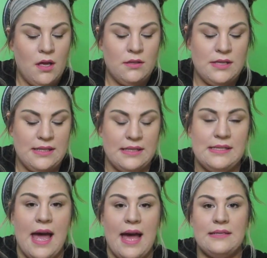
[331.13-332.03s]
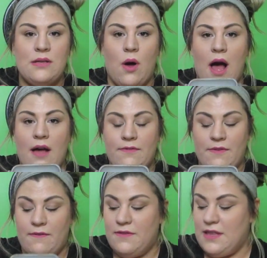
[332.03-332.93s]
Take the tags off
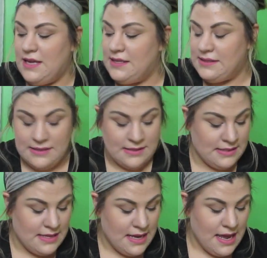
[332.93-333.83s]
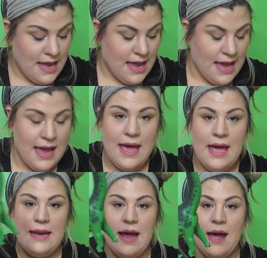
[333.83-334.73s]
of this,
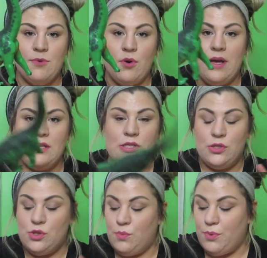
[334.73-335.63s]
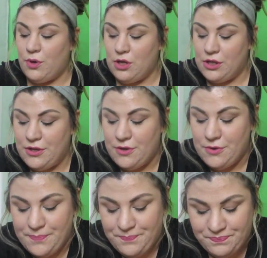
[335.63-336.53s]
and I'm going to super
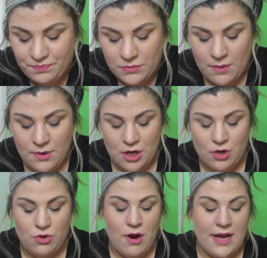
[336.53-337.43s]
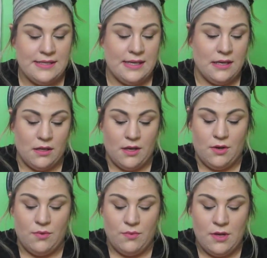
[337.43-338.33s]
glue, I'm going to crazy
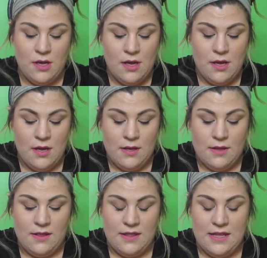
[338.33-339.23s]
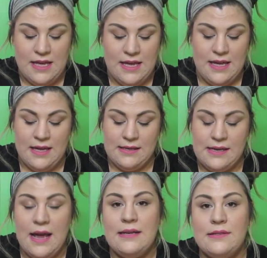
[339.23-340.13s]
glue the
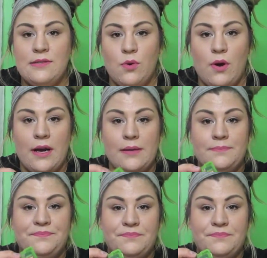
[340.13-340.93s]
dinosaur